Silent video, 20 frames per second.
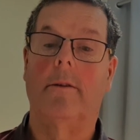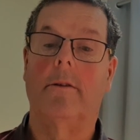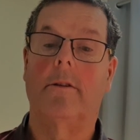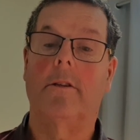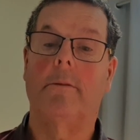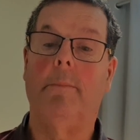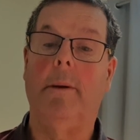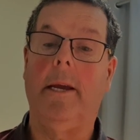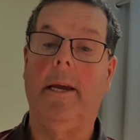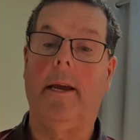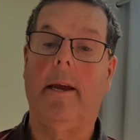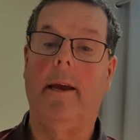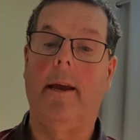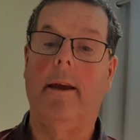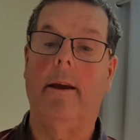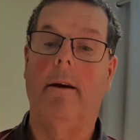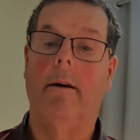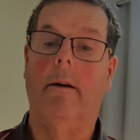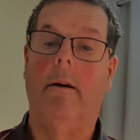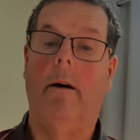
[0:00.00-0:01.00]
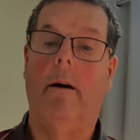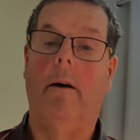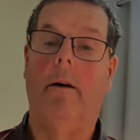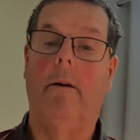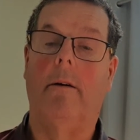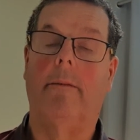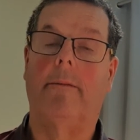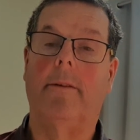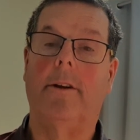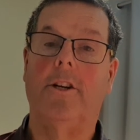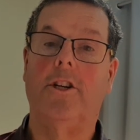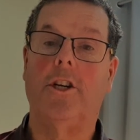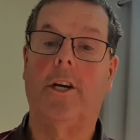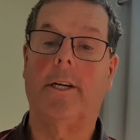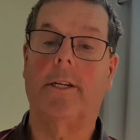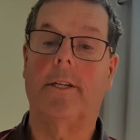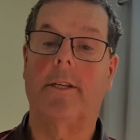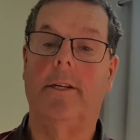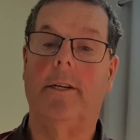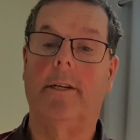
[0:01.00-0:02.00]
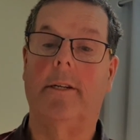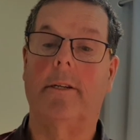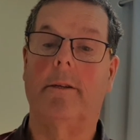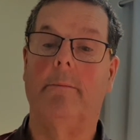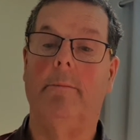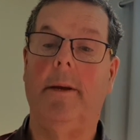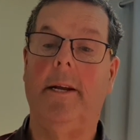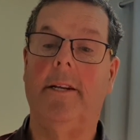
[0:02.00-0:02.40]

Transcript: speaking of justice